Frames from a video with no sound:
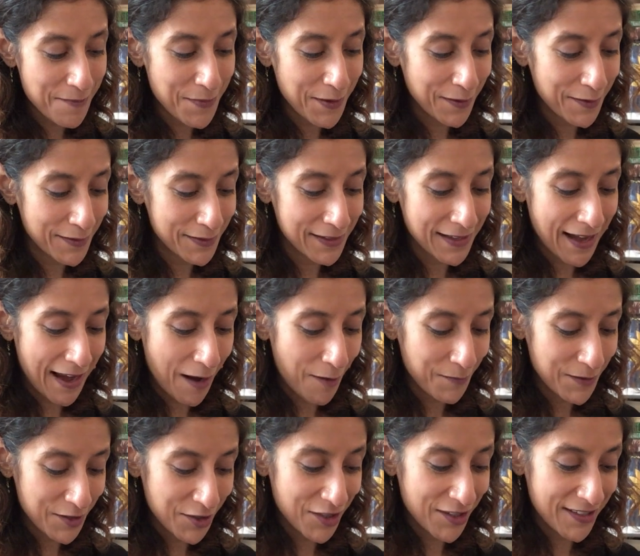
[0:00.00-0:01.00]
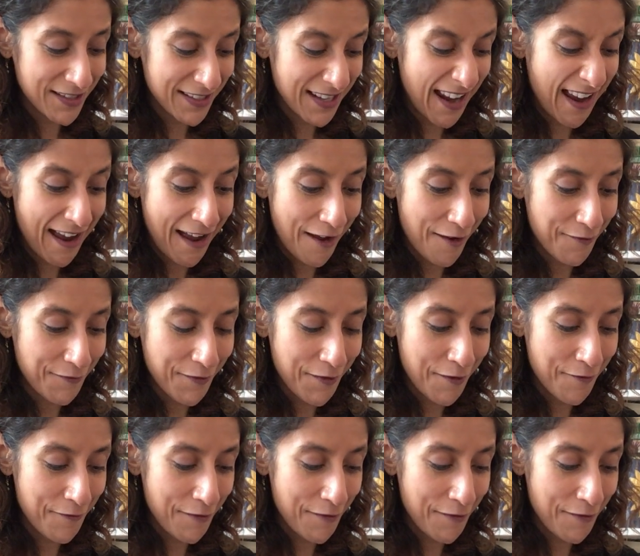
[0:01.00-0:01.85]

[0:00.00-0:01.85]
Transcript: because now we just have a